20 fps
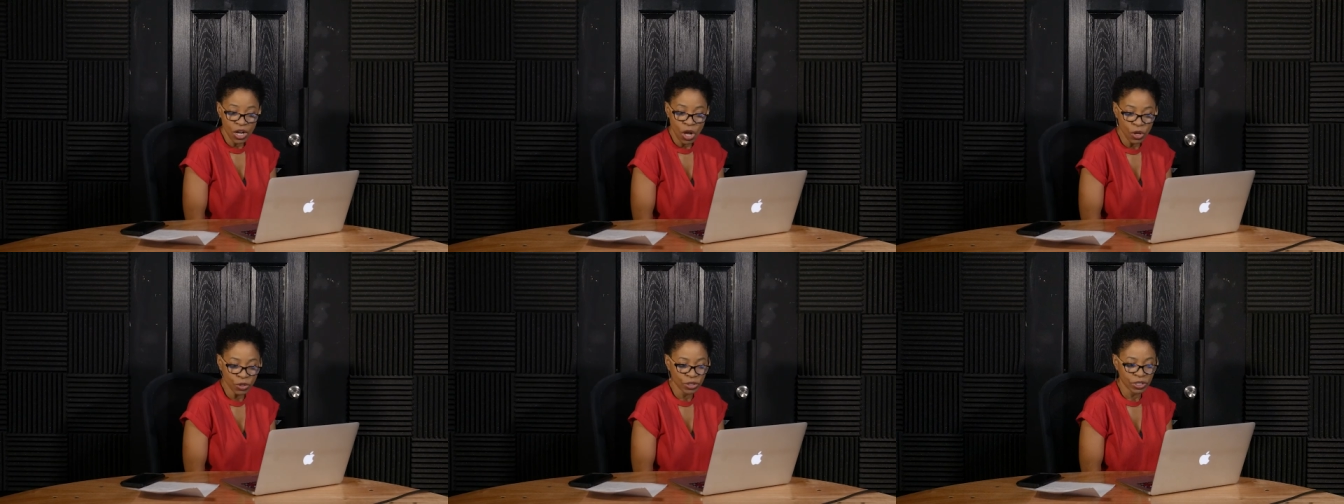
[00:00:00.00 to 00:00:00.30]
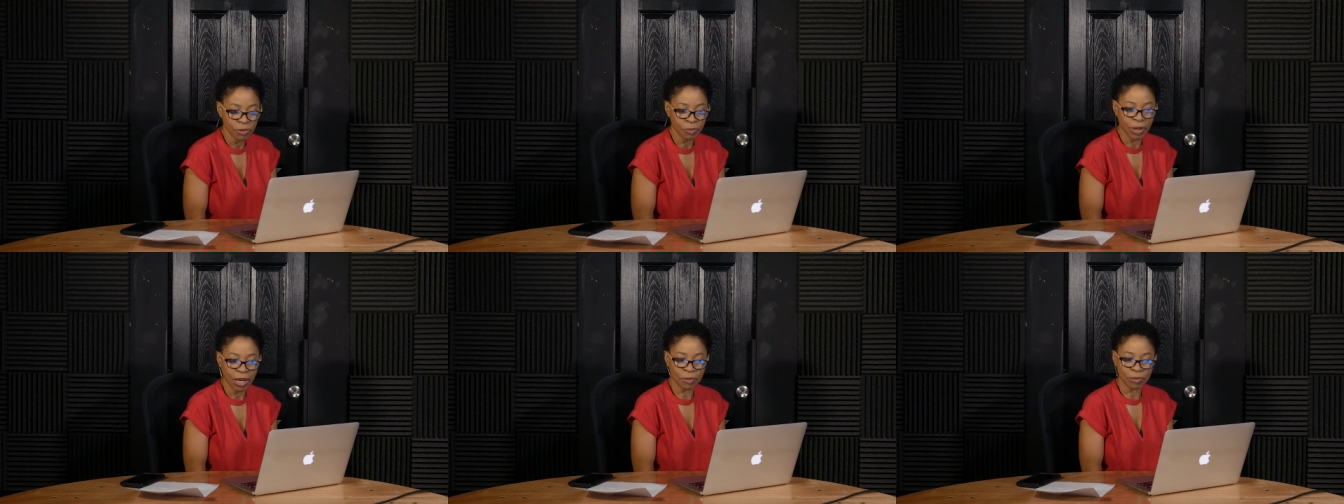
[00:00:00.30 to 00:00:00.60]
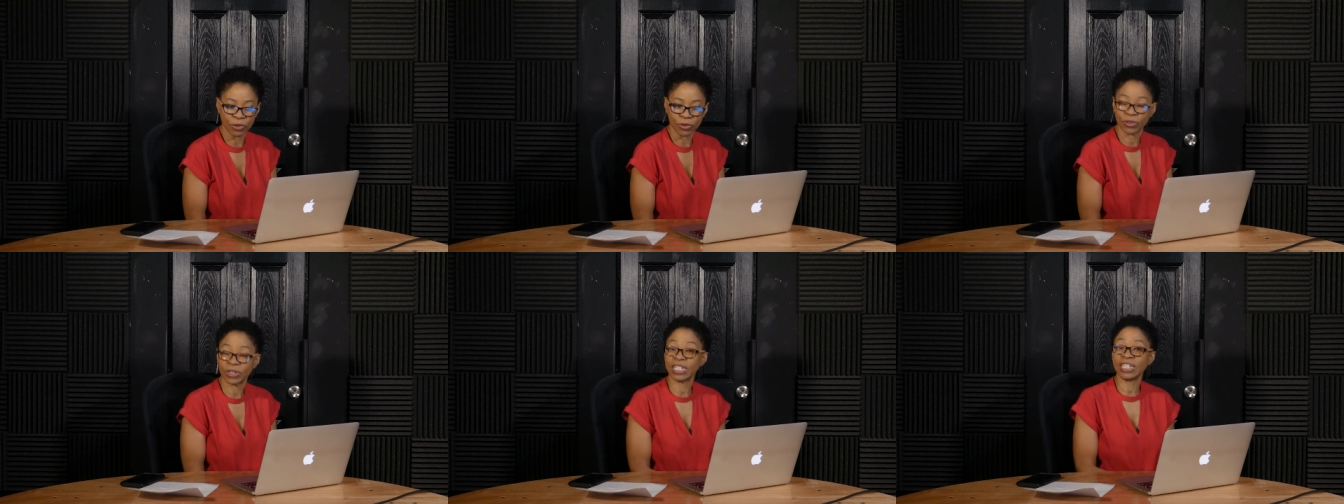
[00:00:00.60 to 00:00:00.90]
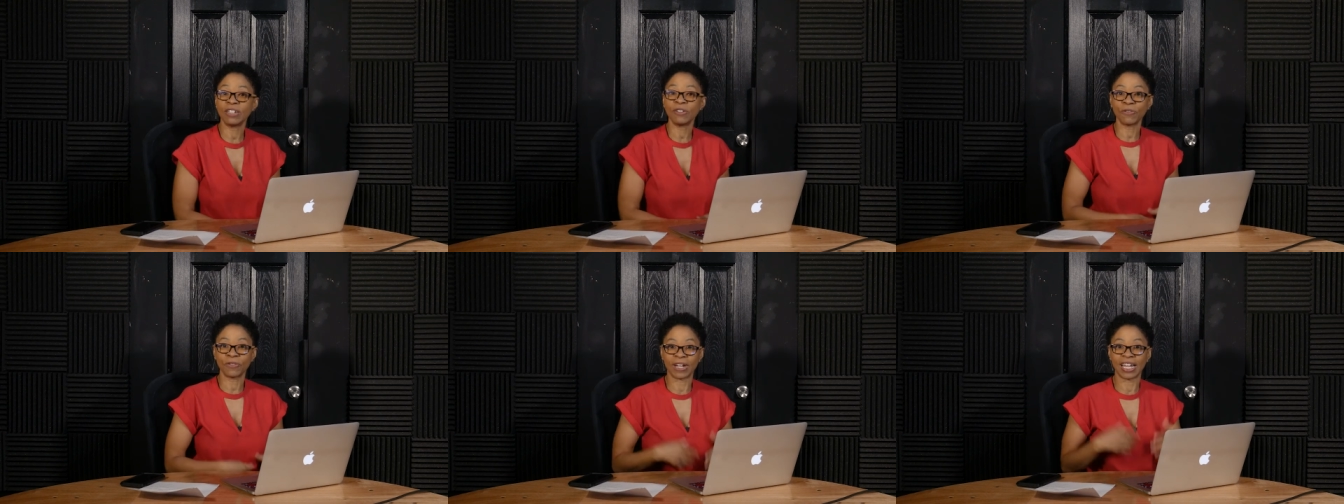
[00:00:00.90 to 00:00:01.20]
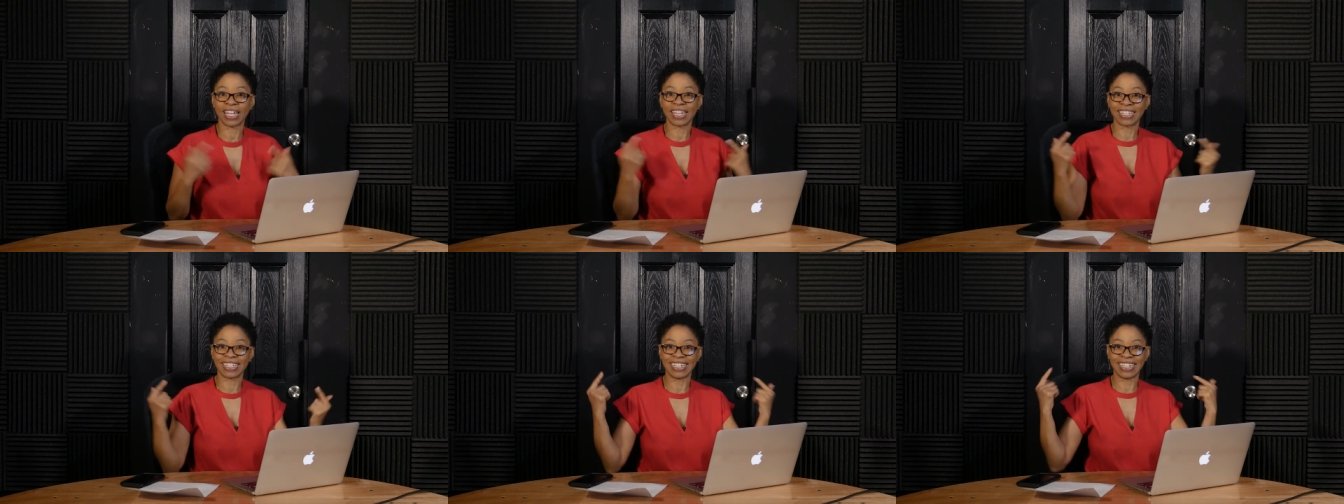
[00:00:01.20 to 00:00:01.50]
hosted by Marina
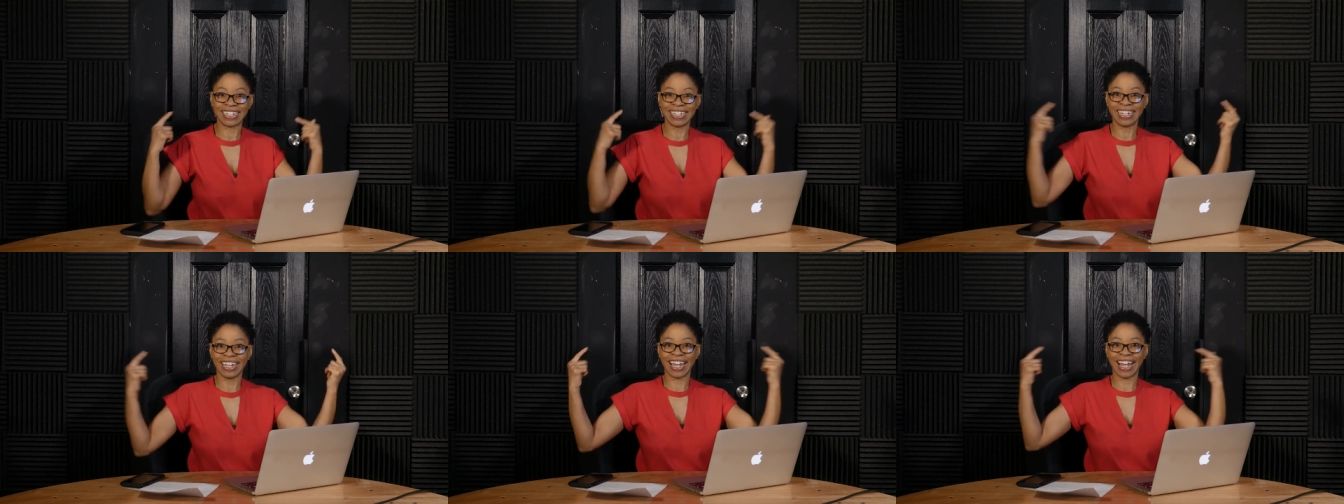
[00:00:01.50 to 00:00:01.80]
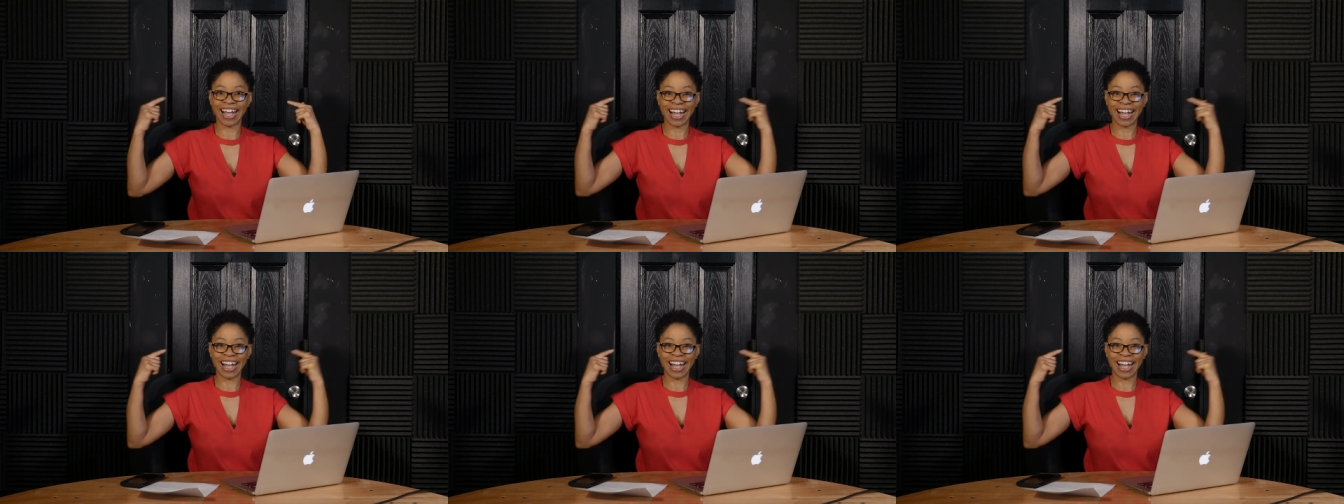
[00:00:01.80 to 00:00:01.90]
Franklin.